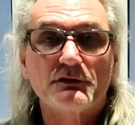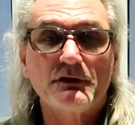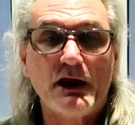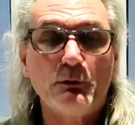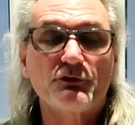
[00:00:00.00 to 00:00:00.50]

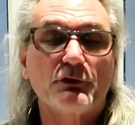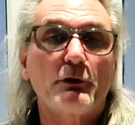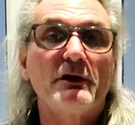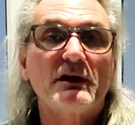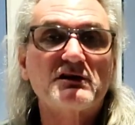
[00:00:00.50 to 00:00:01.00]
today was a
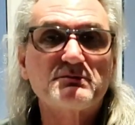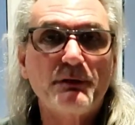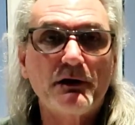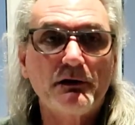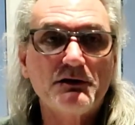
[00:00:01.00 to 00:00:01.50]
learning
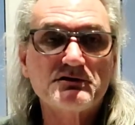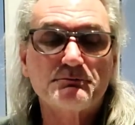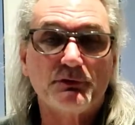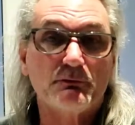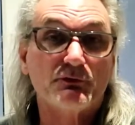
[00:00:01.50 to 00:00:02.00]
experience,
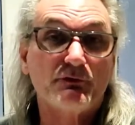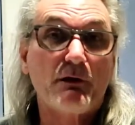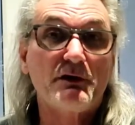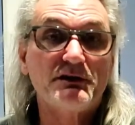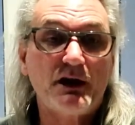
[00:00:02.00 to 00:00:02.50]
but it was
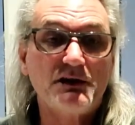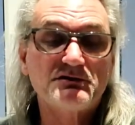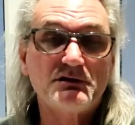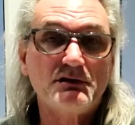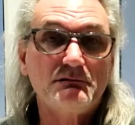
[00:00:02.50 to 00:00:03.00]
very
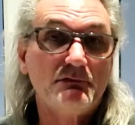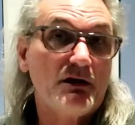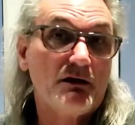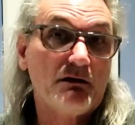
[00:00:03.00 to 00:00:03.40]
tasty.